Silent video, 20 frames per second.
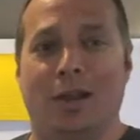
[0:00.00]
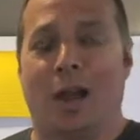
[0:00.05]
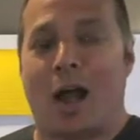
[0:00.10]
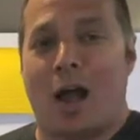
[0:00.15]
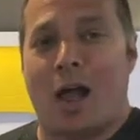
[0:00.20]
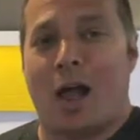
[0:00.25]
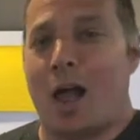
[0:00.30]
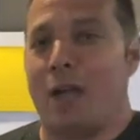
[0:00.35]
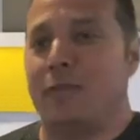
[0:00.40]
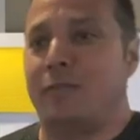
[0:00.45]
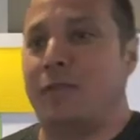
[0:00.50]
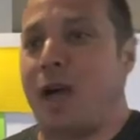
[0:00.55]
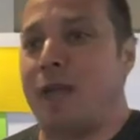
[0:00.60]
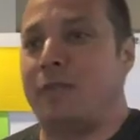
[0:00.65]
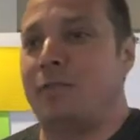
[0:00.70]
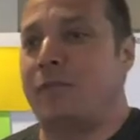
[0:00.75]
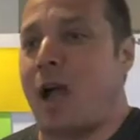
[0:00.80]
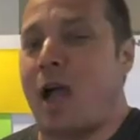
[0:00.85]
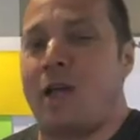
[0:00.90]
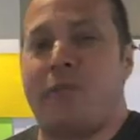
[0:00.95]

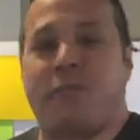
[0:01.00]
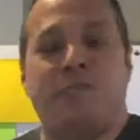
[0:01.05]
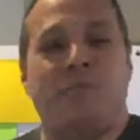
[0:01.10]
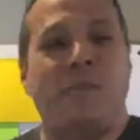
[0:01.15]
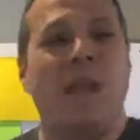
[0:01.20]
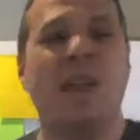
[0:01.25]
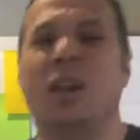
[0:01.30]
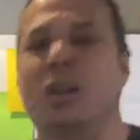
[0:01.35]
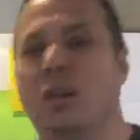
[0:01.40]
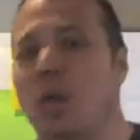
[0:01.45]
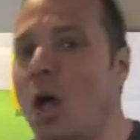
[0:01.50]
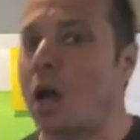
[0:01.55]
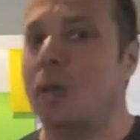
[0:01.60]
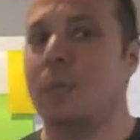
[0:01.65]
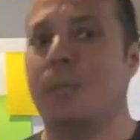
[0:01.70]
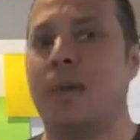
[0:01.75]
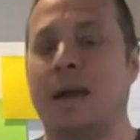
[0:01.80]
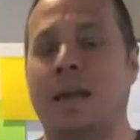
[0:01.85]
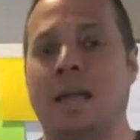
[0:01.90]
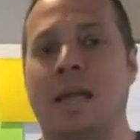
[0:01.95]
I've made a lot of
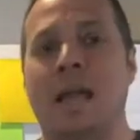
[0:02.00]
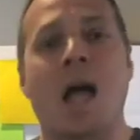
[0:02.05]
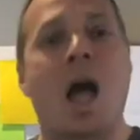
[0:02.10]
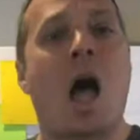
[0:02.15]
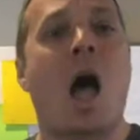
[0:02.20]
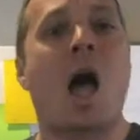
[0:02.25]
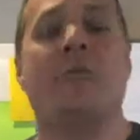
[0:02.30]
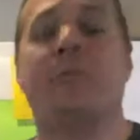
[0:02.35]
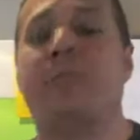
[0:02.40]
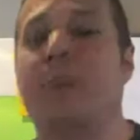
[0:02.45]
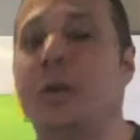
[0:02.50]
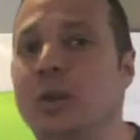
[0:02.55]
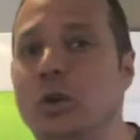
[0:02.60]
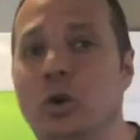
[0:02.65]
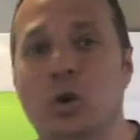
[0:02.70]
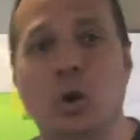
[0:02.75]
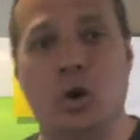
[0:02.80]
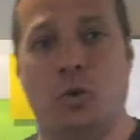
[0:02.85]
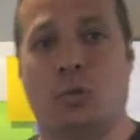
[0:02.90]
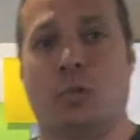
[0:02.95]
money. I've been
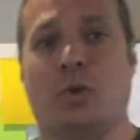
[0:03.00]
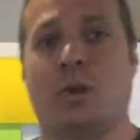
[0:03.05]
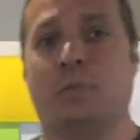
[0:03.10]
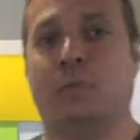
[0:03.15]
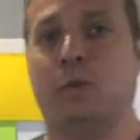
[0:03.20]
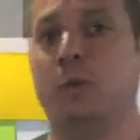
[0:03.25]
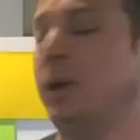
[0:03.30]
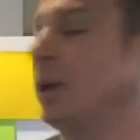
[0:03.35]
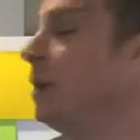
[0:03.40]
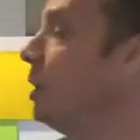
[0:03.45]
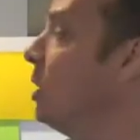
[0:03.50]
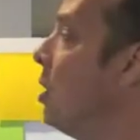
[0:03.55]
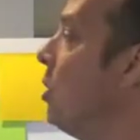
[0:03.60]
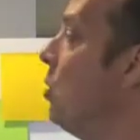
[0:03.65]
good at what I'm doing.